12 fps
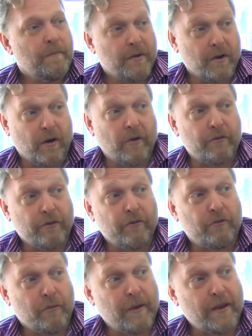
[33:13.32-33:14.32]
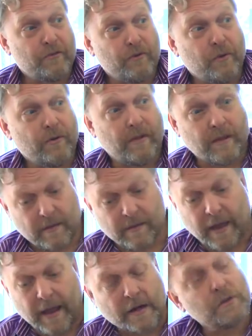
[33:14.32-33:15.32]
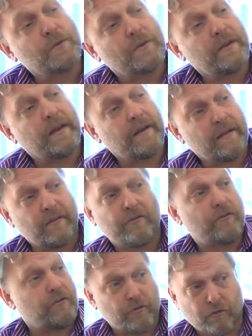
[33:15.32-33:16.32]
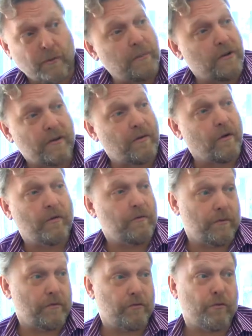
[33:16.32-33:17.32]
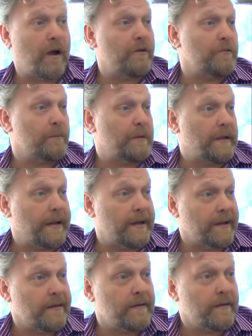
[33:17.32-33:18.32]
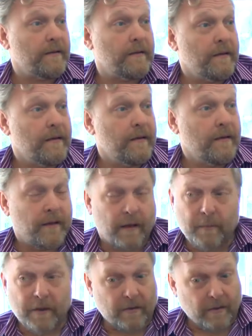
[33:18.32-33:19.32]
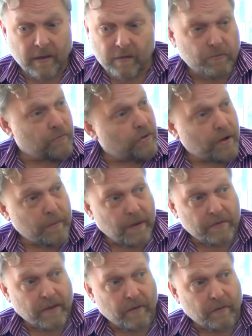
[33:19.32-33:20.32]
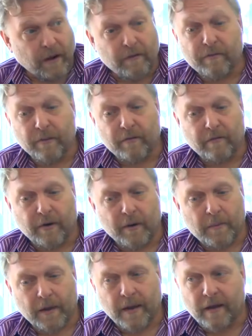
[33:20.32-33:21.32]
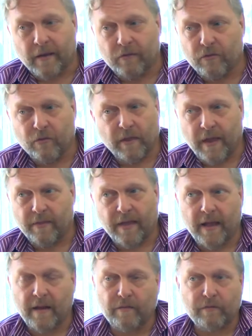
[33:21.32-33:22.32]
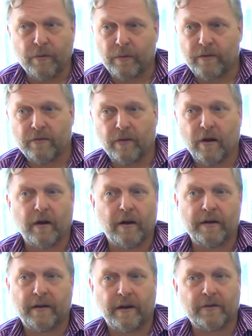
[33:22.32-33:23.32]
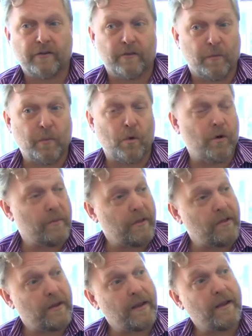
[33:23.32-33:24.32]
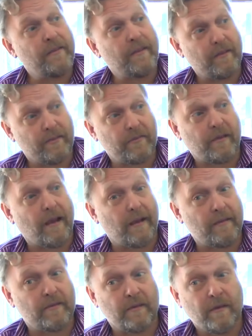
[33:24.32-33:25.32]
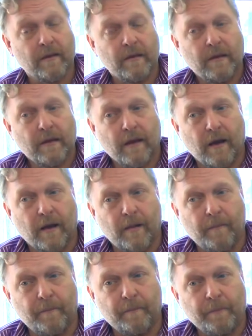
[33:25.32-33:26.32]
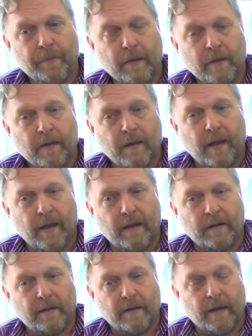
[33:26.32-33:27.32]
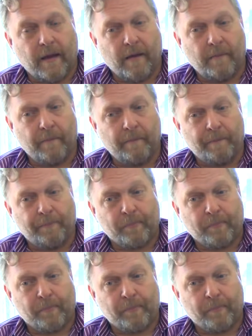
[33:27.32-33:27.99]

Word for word: but also to make sure that the actual data is distributed throughout the planet. Yeah. I mean, he thought about that right from the very beginning. So that, that influenced the architecture, the portability, and then the size. Um, and um,